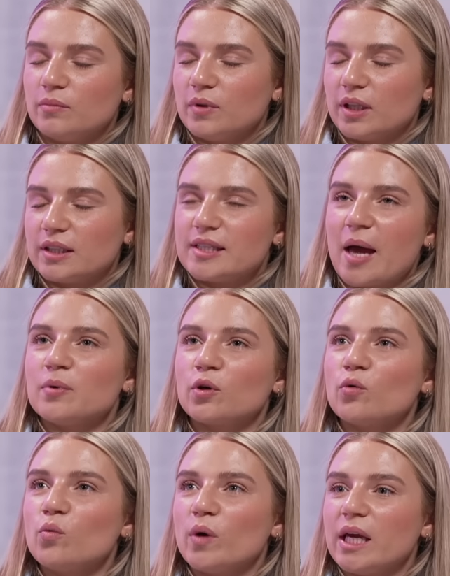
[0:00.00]
the
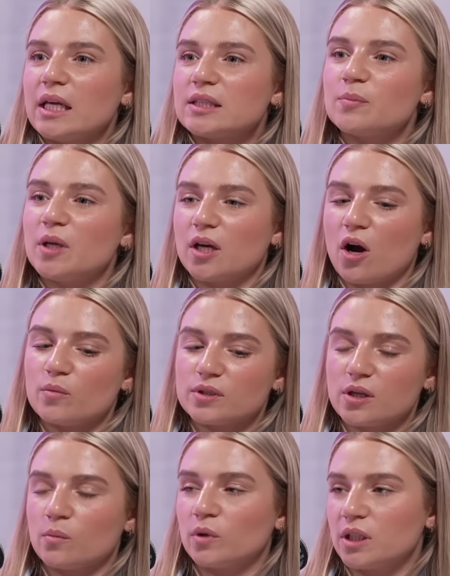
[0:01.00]
typical way to break up with
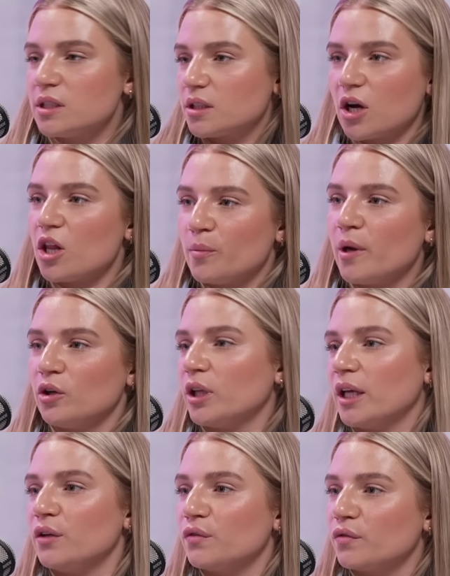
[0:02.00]
someone is to cut them out your
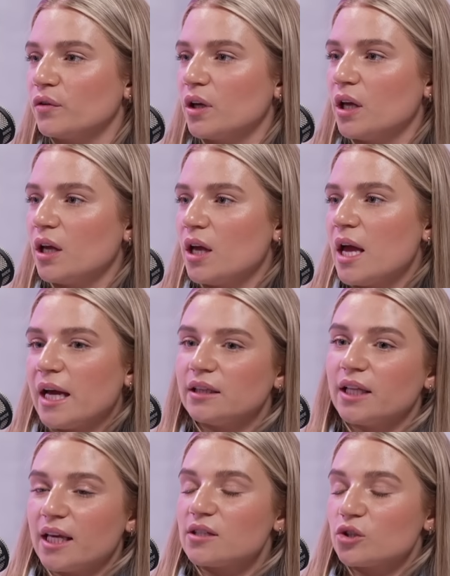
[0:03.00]
life. Yeah.
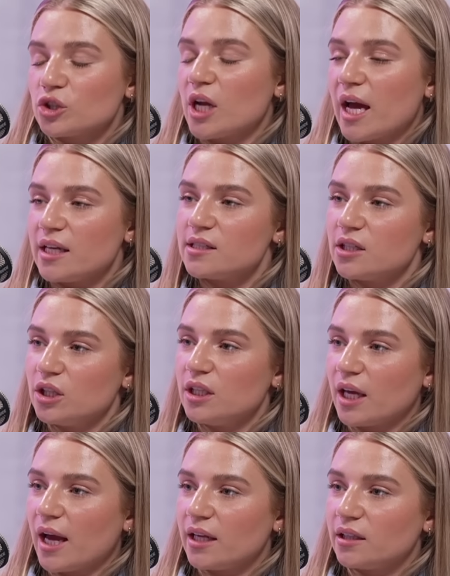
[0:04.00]
Unless there's ties here that you
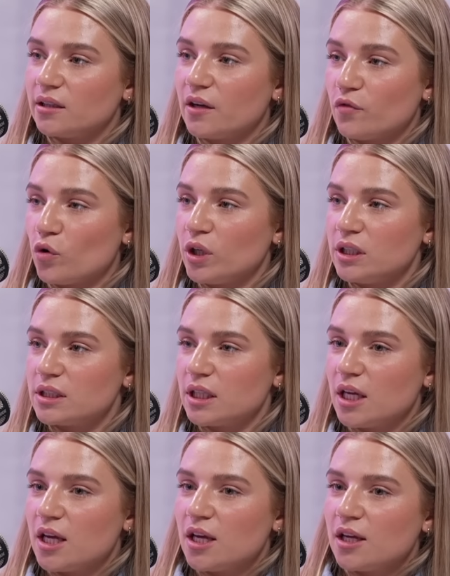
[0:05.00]
can't avoid.
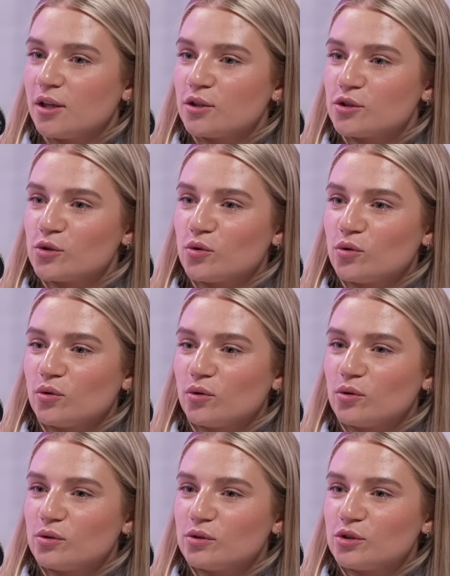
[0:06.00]
Mm-hmm. So
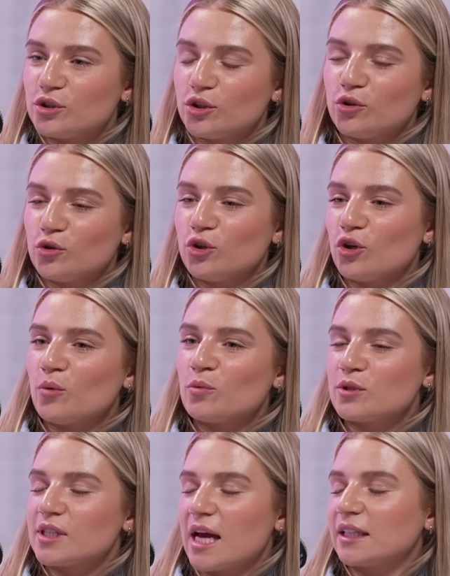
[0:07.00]
to you, you
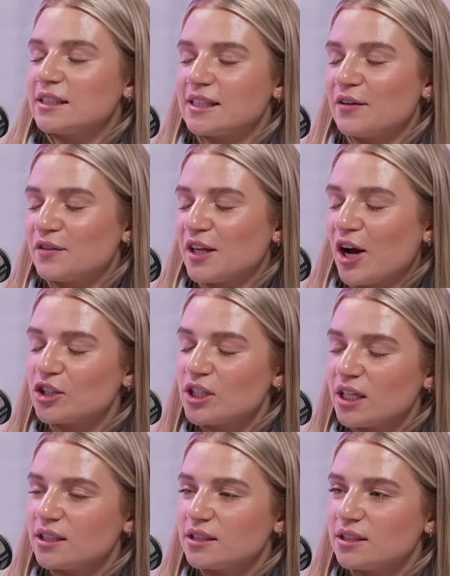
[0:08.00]
almost act as if they are
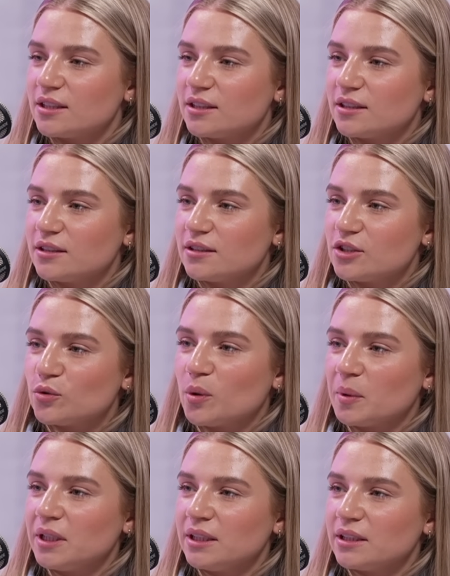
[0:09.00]
dead. Yeah. Do you know
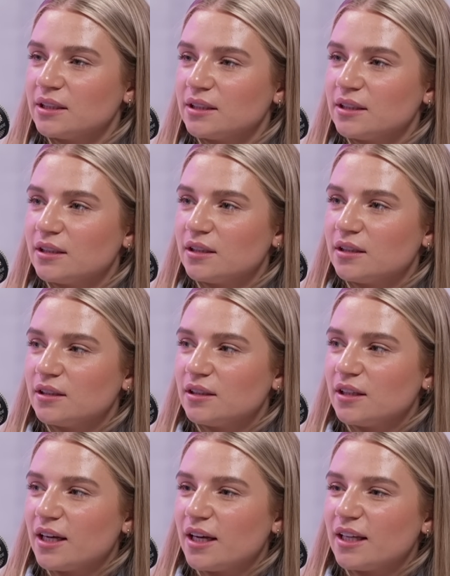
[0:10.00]
what I mean?
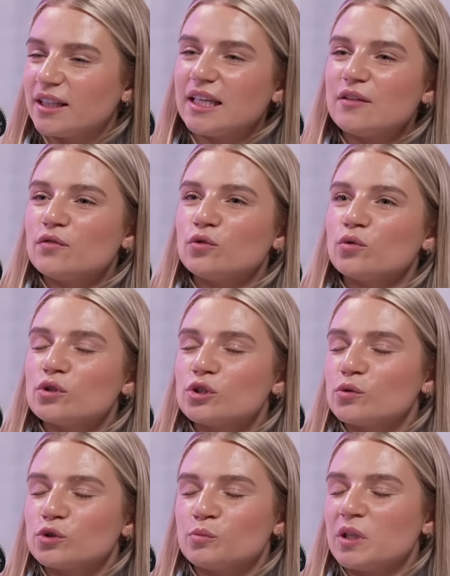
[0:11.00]
Totally. And like even though there's
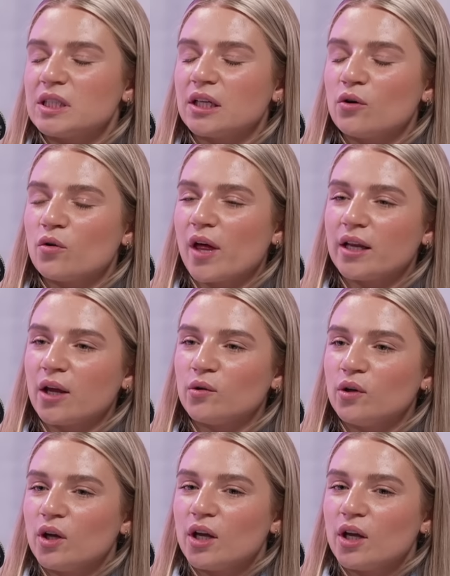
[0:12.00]
social media and all that now,